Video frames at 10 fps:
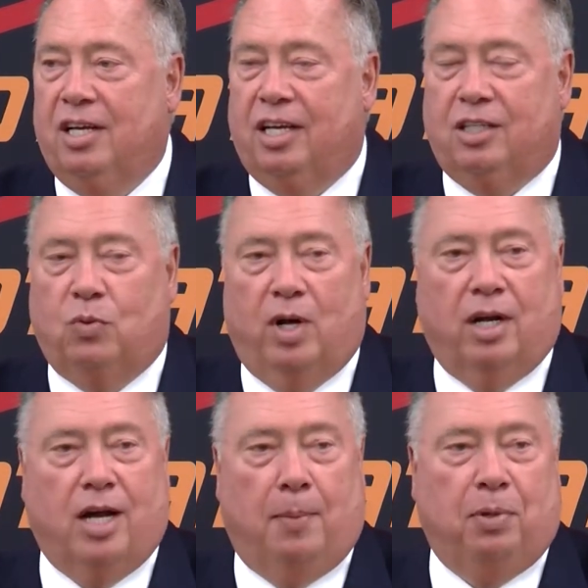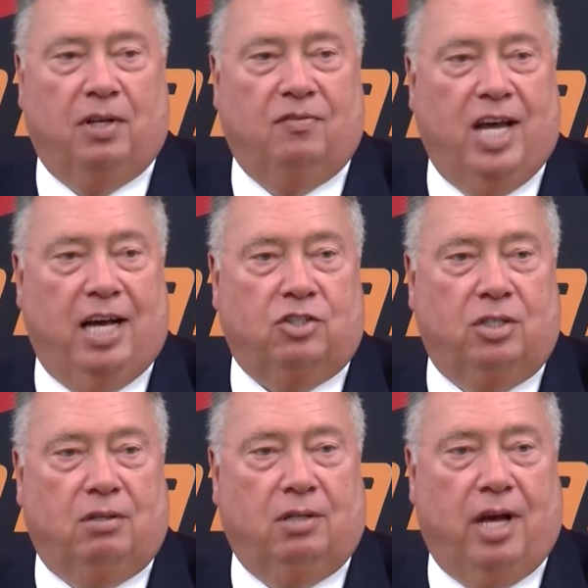He's won a couple of
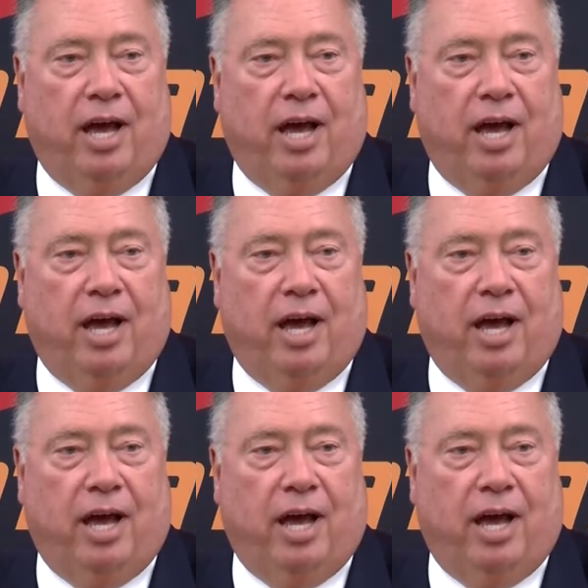National